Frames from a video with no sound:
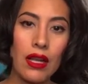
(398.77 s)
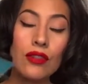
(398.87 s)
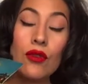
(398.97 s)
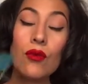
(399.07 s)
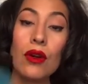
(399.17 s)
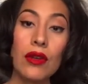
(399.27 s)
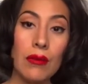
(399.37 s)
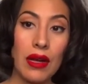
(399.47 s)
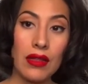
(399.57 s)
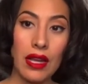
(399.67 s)
Don't worry
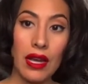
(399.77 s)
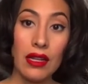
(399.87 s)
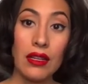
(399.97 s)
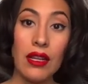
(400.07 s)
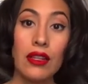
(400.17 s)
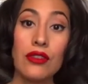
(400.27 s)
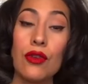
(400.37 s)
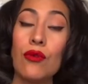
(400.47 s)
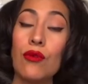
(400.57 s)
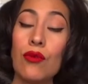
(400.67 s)
about that.
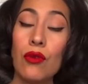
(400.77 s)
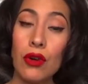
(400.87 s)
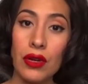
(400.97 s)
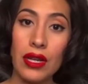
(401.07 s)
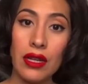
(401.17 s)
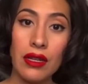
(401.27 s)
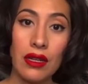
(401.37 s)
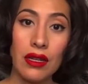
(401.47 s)
Don't worry.